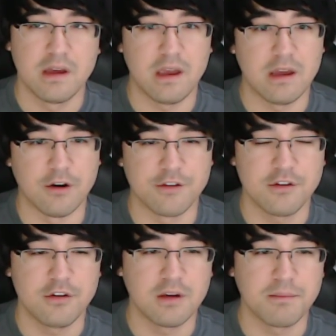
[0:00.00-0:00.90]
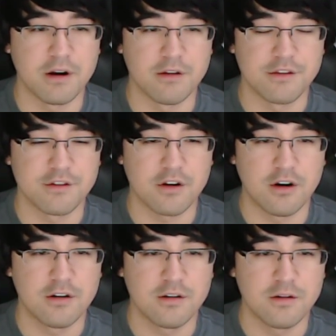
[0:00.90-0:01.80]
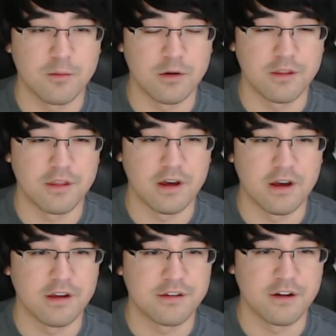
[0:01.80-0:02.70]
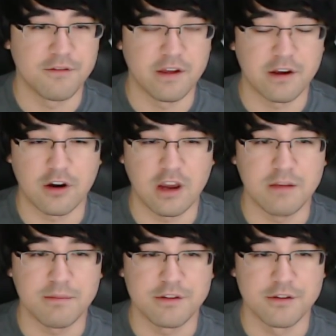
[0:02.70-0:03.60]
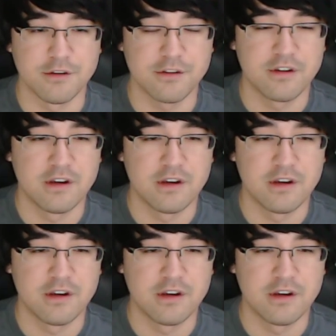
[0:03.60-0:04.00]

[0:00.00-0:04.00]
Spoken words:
And also you can pair this card with stuff like Arcane Missiles.